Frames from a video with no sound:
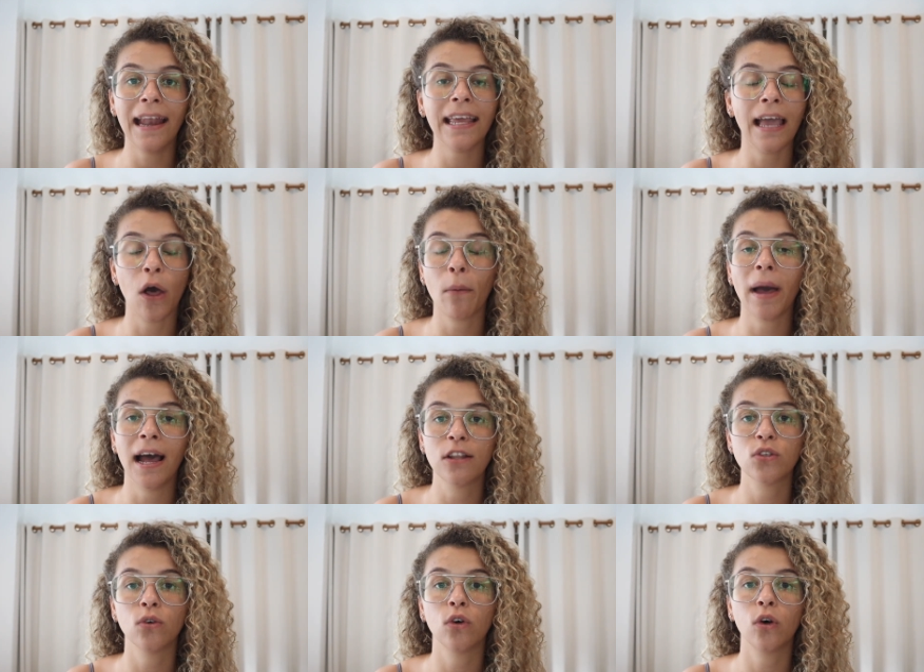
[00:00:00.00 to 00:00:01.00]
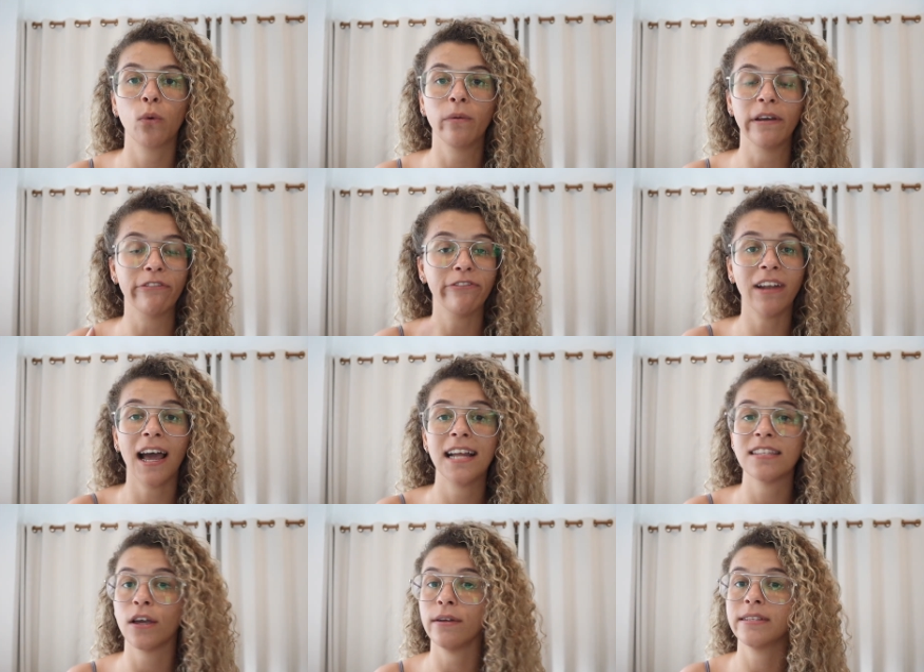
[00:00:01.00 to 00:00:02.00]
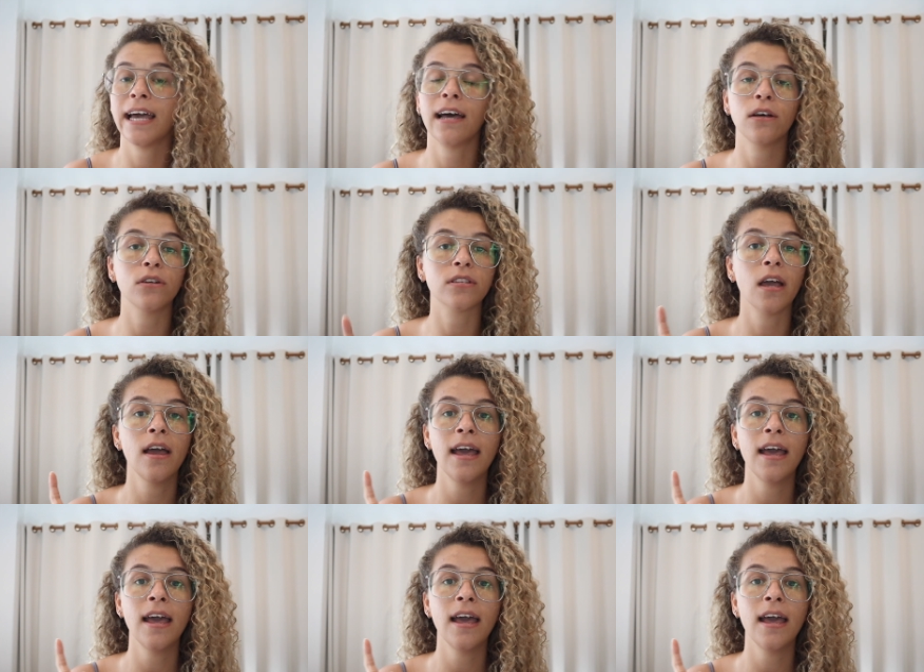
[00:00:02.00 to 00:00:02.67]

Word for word: help at all with flights, hotels,